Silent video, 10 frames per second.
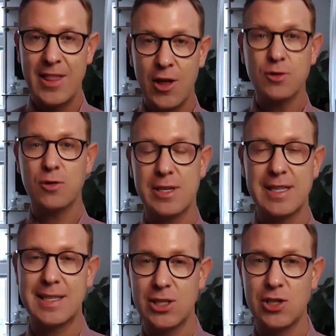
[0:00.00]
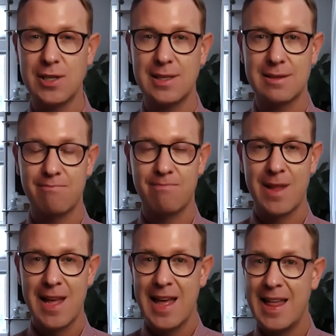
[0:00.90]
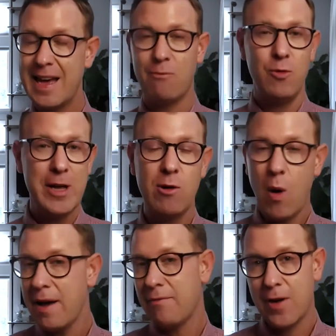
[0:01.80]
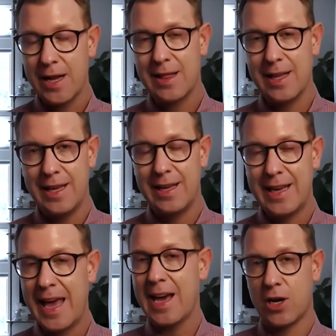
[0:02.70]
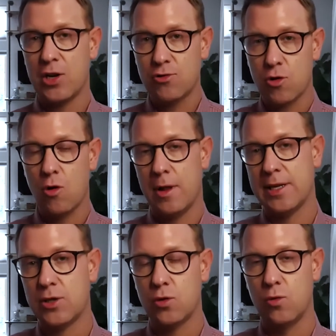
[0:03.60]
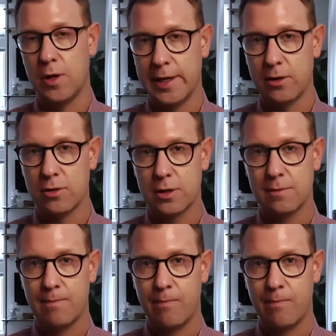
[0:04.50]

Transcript: Those are decisions that we quite frankly can't control as school leaders.